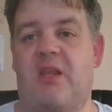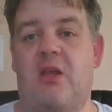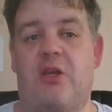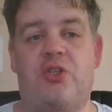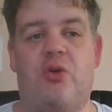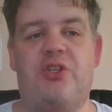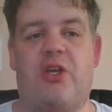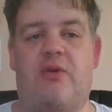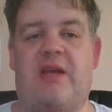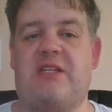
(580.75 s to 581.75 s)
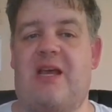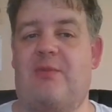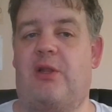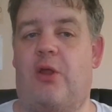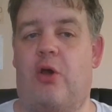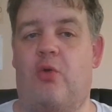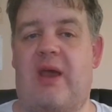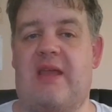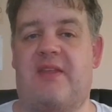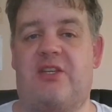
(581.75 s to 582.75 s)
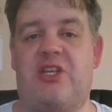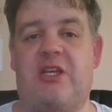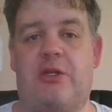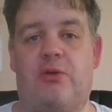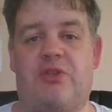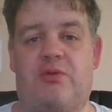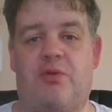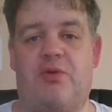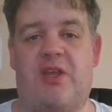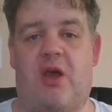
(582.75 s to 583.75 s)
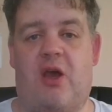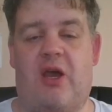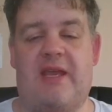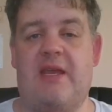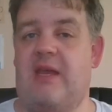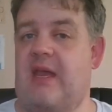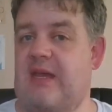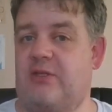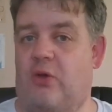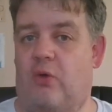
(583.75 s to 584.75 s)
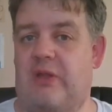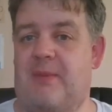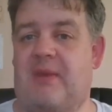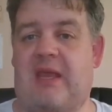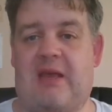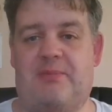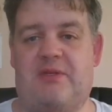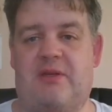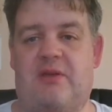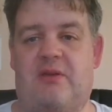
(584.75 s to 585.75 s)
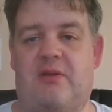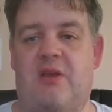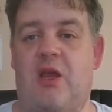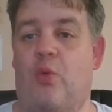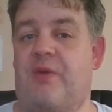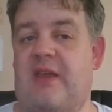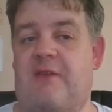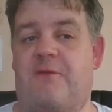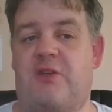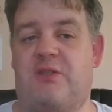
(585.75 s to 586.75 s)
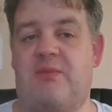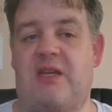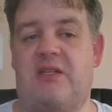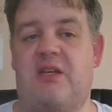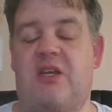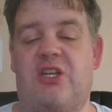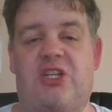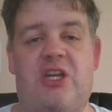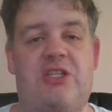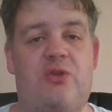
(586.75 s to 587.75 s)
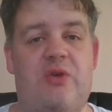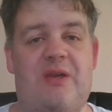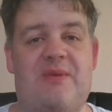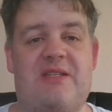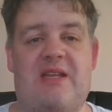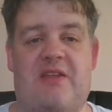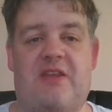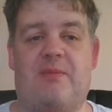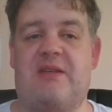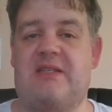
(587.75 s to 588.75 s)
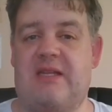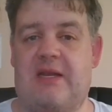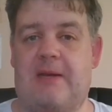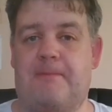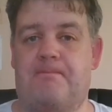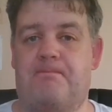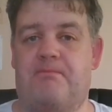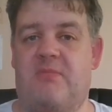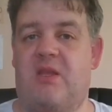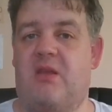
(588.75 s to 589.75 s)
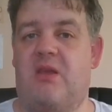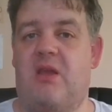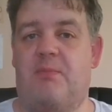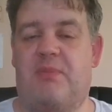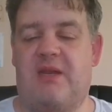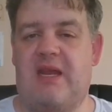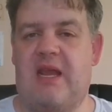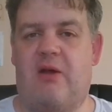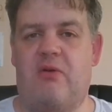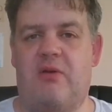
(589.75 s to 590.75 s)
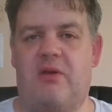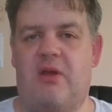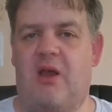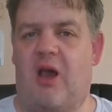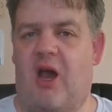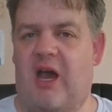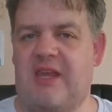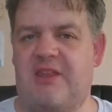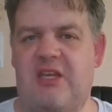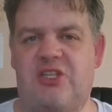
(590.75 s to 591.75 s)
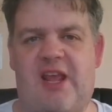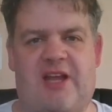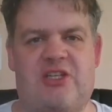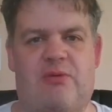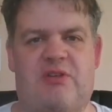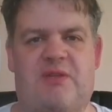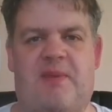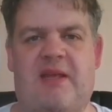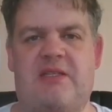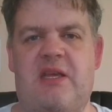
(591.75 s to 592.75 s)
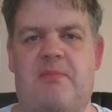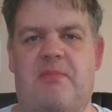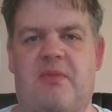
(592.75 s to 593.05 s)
Georgiou has come a long way that she can look Saru in the eye and call him captain. When they first met, she saw him as nothing but dinner. But now, I think she actually respects him.